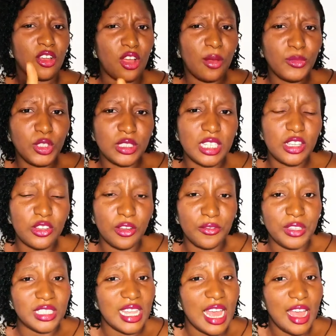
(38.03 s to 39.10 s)
Come to think of
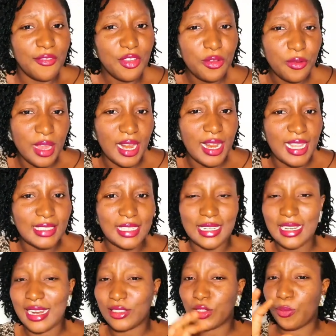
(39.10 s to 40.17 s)
it, have you realized
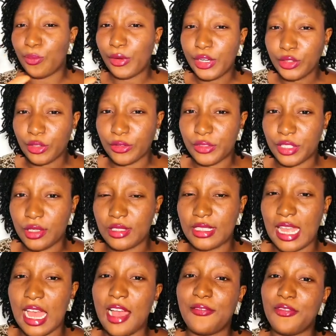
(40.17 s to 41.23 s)
that there are some point of sales
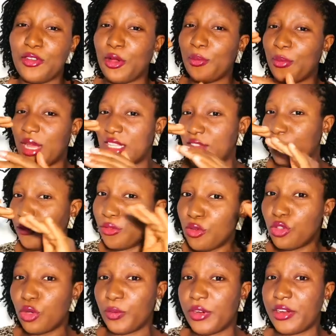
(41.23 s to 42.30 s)
that have numbers, full
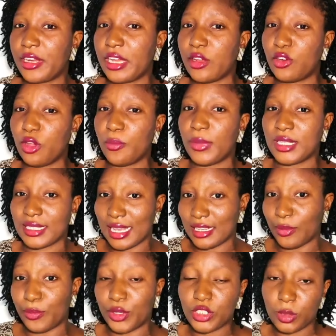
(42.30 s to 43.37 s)
numerical numbers at
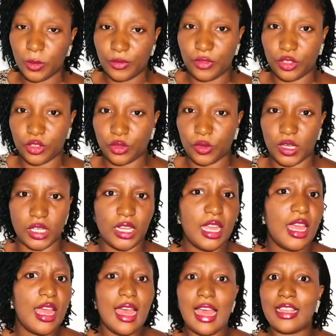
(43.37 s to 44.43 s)
the bottom of the screen,
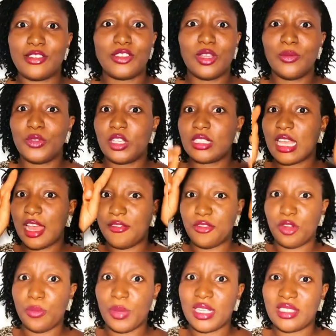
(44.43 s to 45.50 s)
and some just have
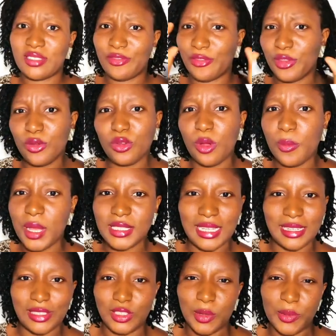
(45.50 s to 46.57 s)
numbers, few numbers
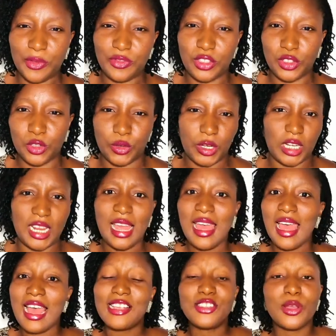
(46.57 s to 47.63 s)
at the top of the screen,
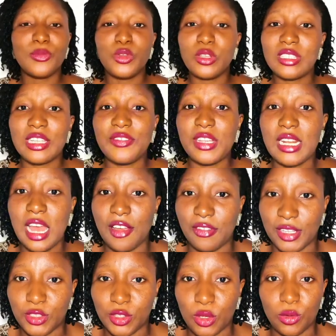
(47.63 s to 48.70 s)
and some don't even have
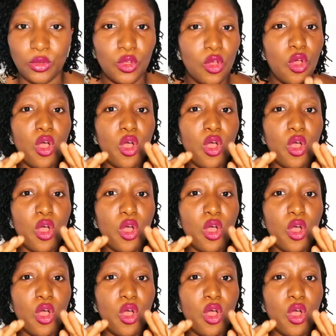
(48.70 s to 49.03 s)
at all?